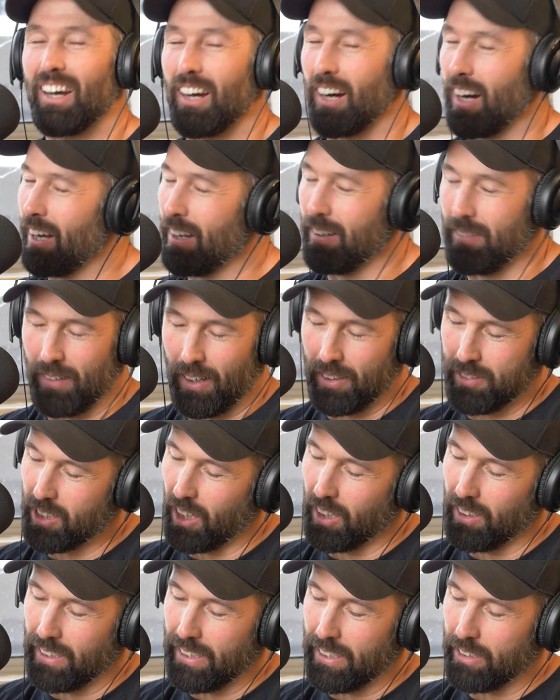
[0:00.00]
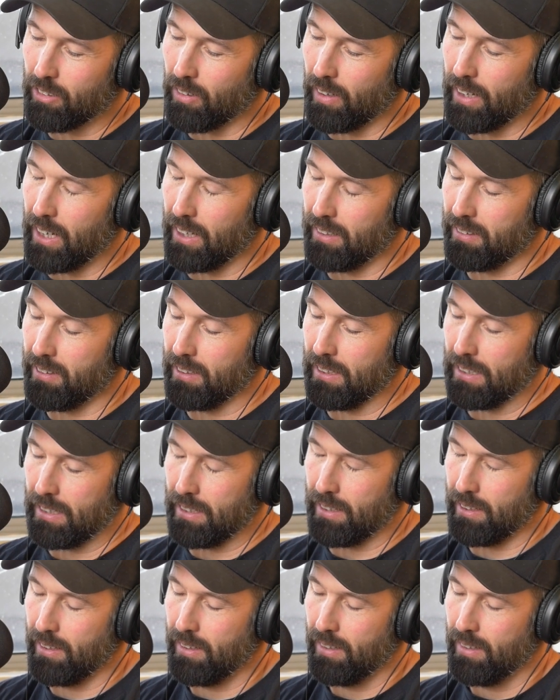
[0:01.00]
I, I, totally agree. I think
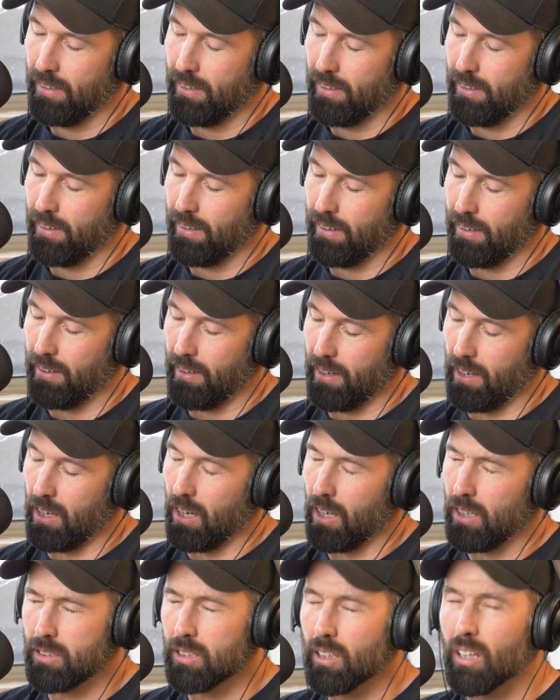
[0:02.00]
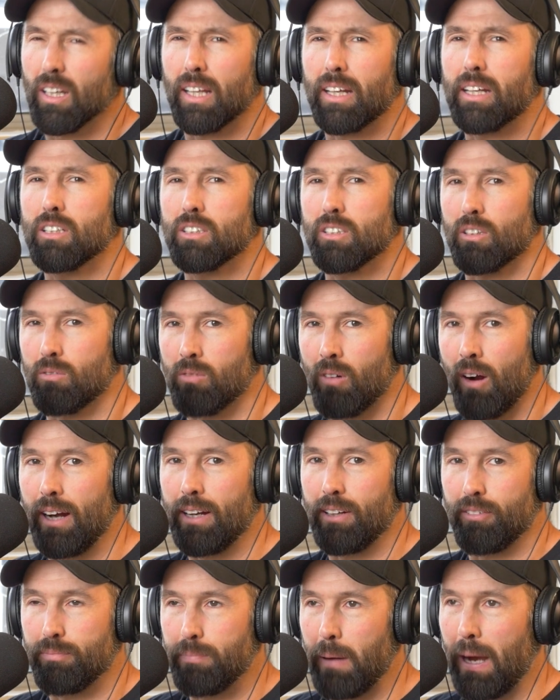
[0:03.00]
it's not like it's a rite
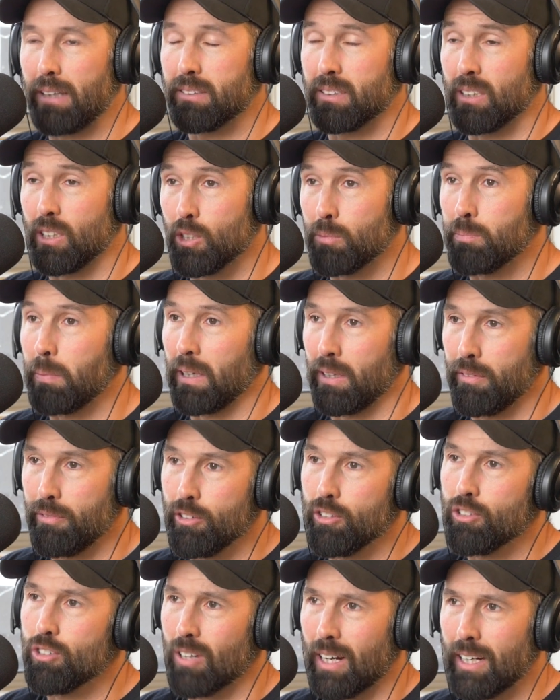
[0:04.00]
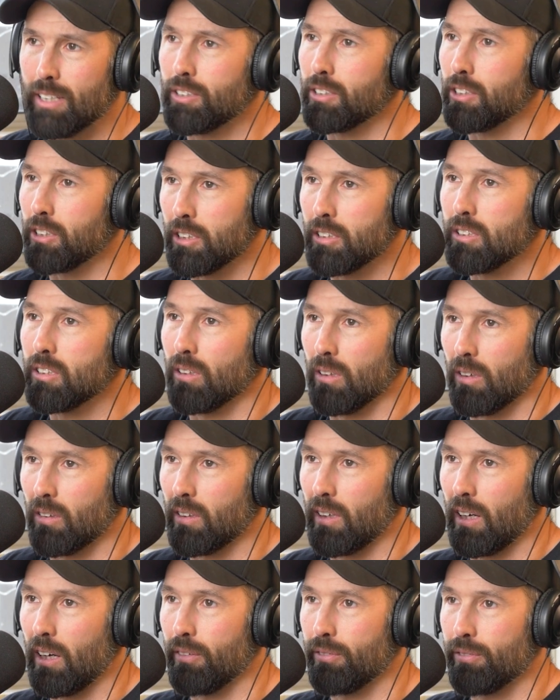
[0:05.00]
of passage, but if you train jujitsu long
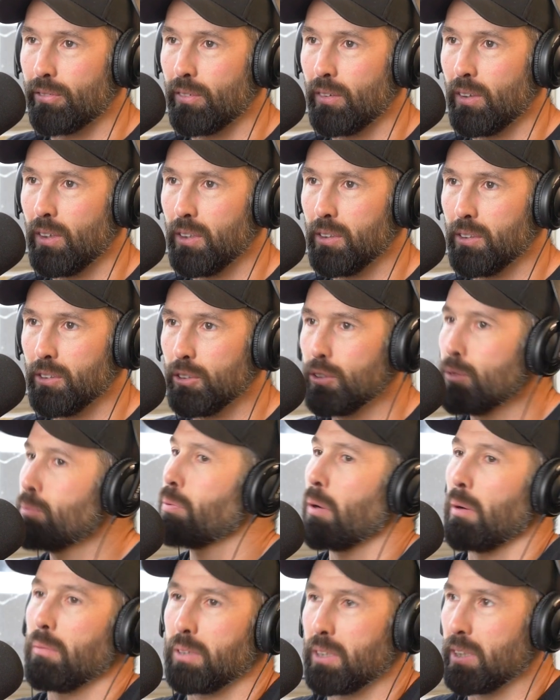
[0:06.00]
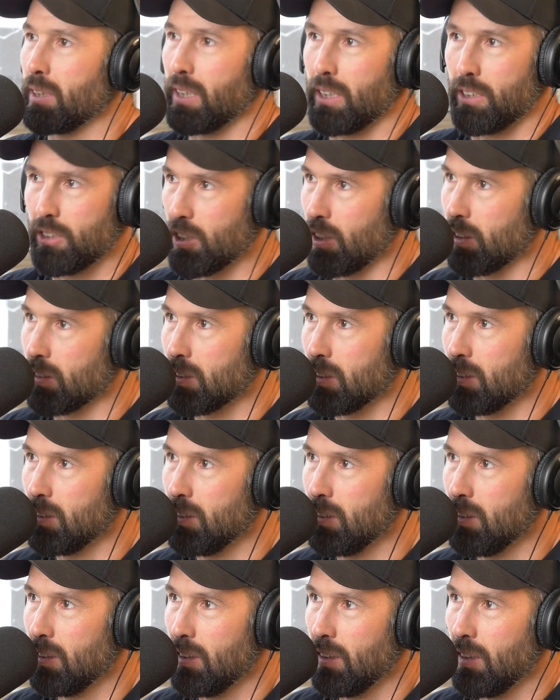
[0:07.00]
enough, you're probably going to get choked.
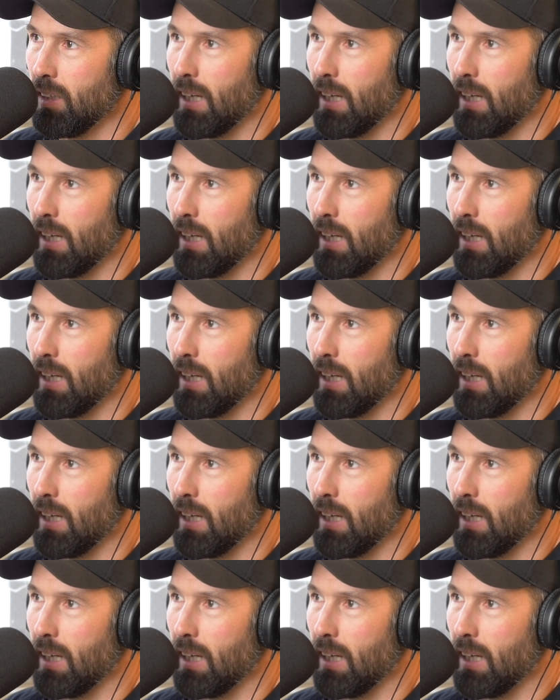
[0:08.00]
Yeah.